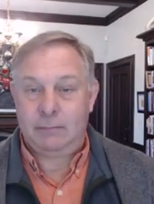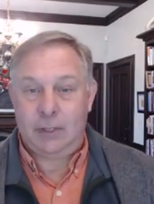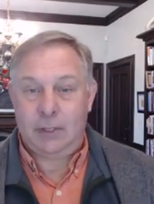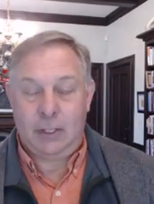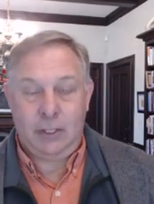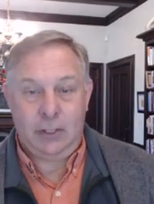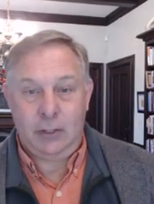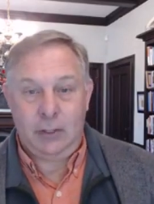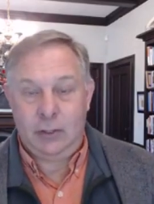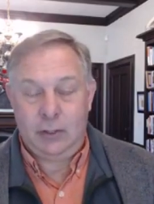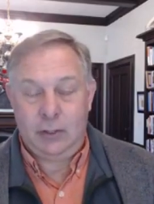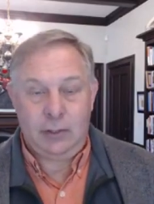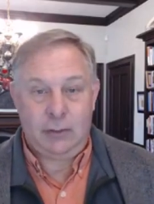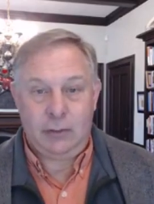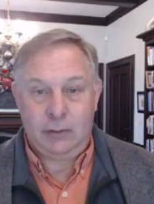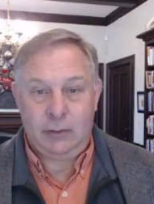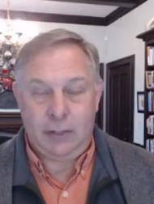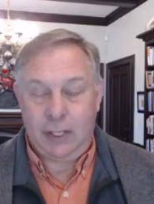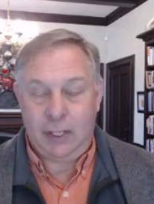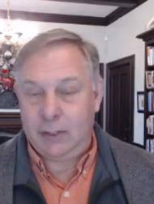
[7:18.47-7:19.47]

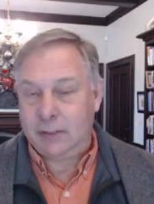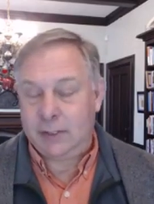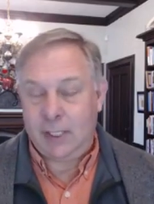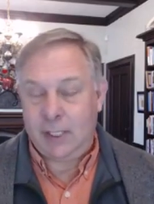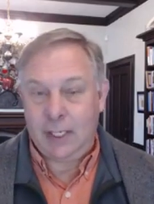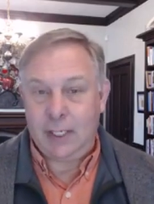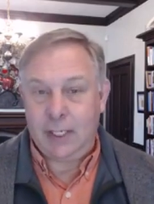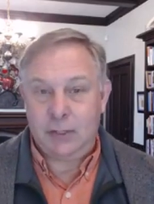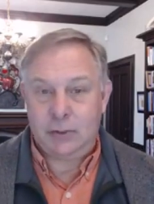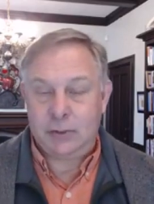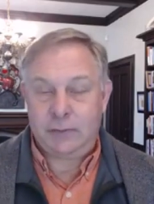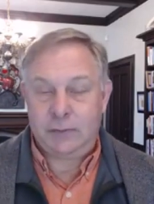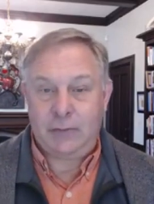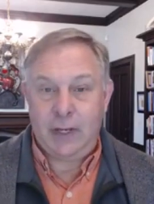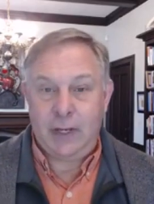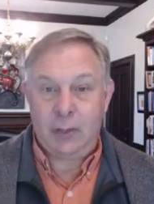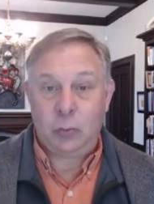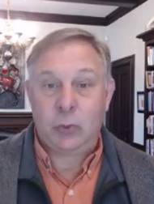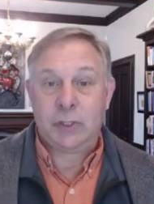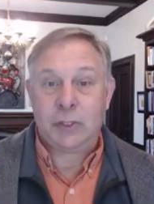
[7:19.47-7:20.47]
and Saint Andrew's
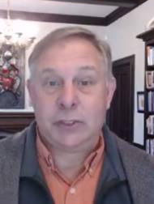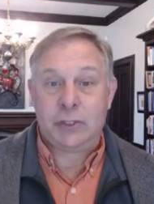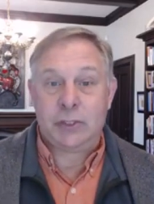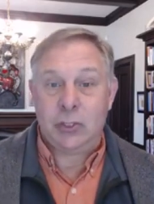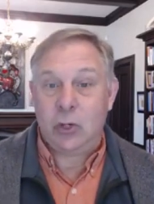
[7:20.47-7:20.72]
fate was